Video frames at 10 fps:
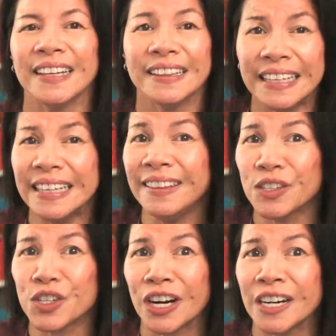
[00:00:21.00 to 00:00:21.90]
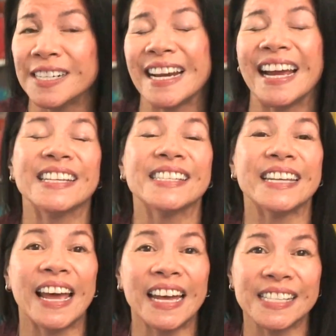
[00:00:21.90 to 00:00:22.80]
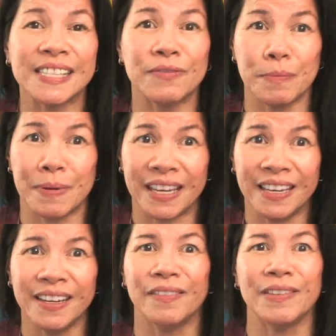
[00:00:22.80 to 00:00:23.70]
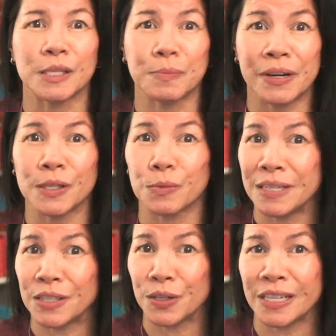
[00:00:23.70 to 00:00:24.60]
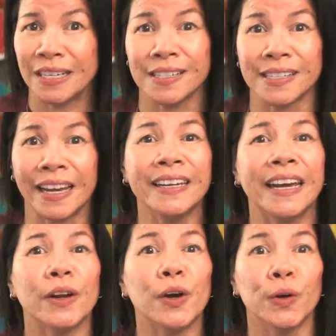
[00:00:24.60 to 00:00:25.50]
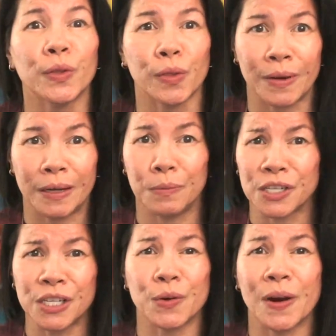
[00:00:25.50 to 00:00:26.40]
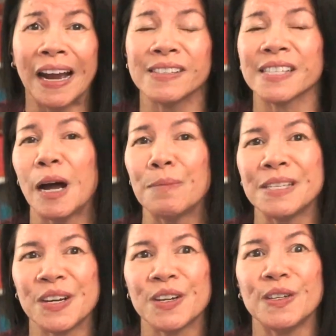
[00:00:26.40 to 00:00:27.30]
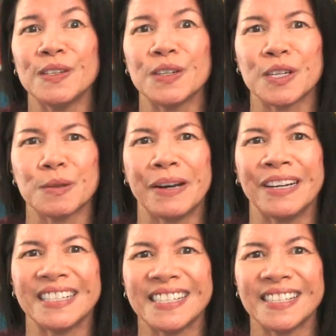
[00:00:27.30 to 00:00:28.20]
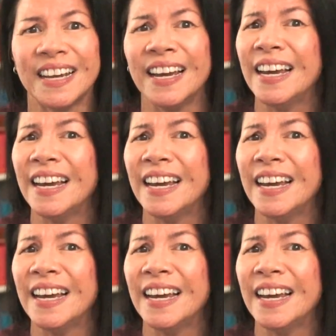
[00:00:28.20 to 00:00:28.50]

leading the charge as SVP of Experience Research and Design at O3, where she crafts top-tier user experiences.